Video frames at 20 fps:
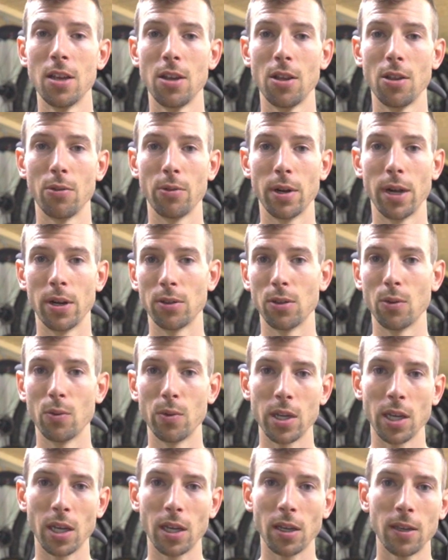throughout the
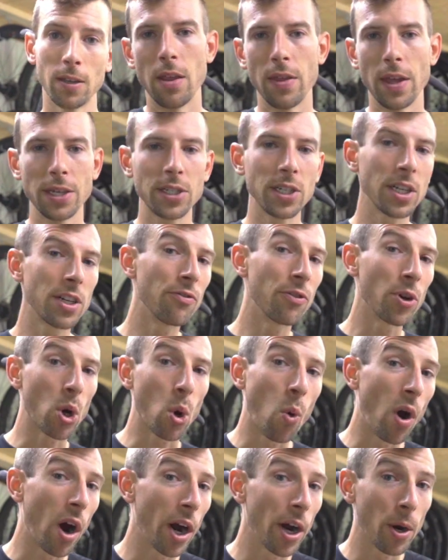week. That didn't
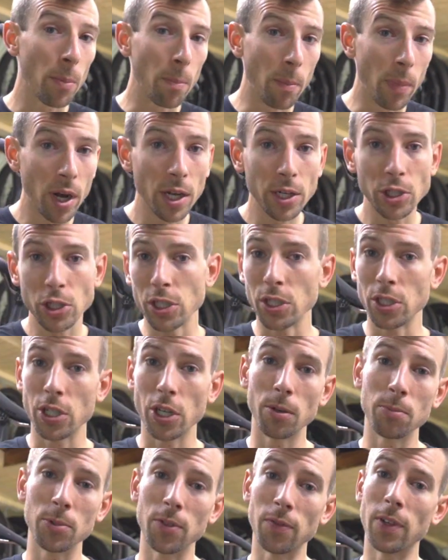require much in
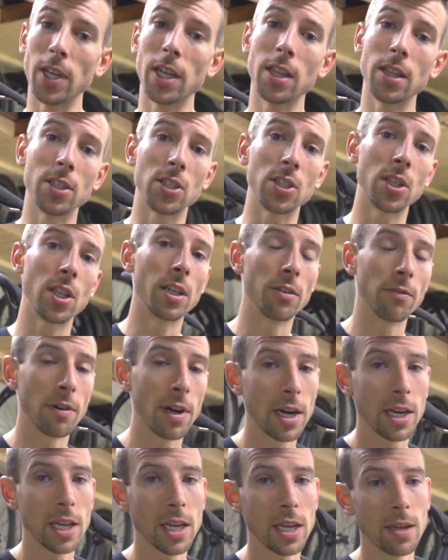terms of getting this thing
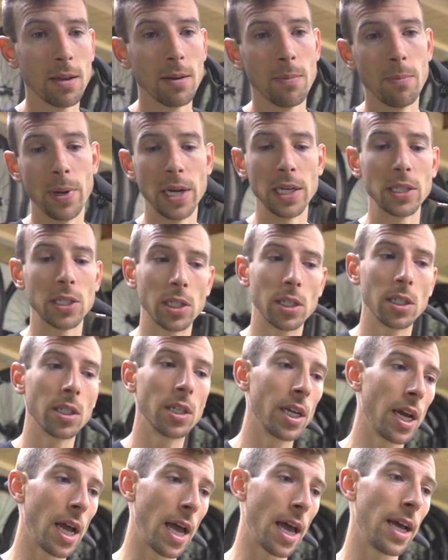ready.
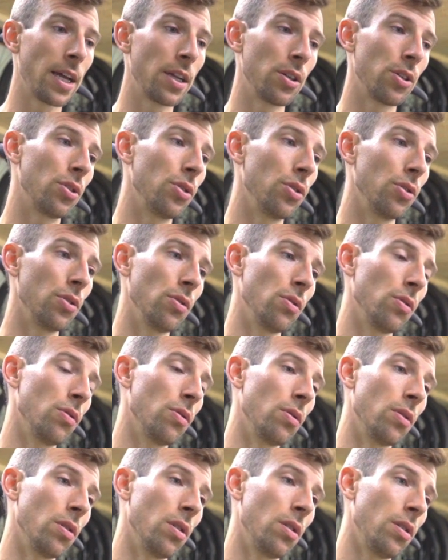Basically, I had
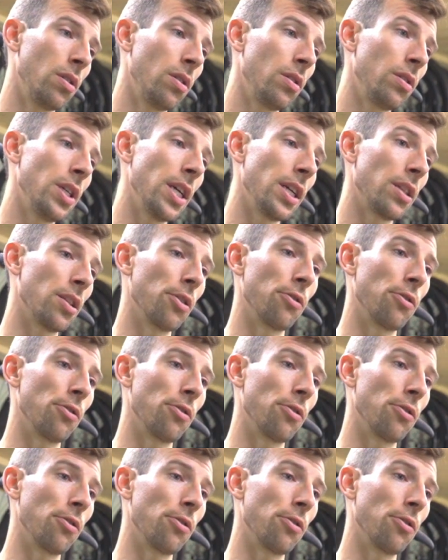to take the